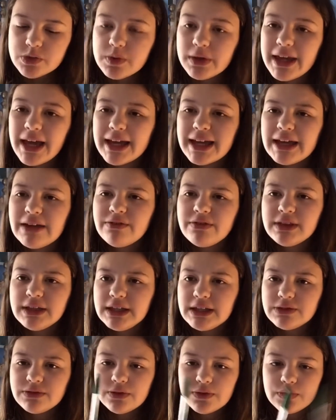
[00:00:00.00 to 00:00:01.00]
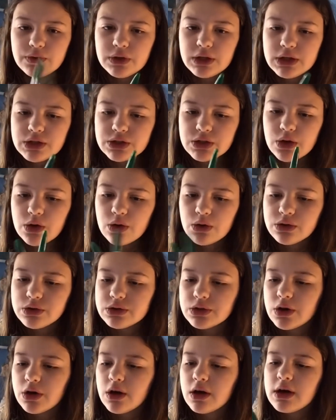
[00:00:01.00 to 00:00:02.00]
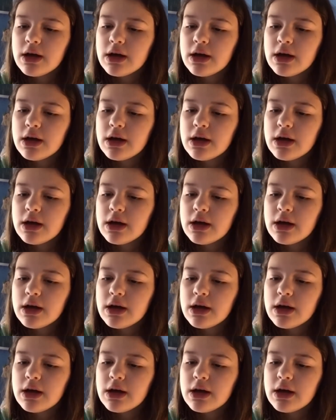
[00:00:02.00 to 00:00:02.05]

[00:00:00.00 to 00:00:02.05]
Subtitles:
We get given these for free at school, so